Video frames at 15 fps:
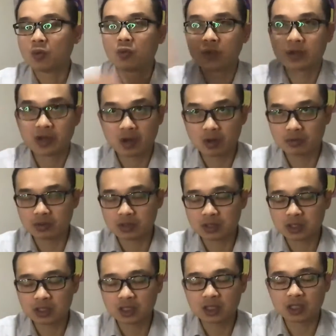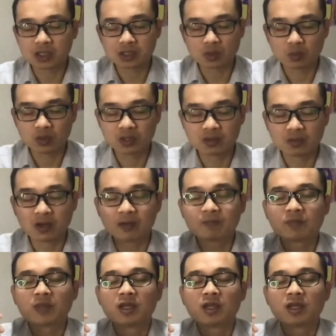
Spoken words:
We know qi is the wind, right?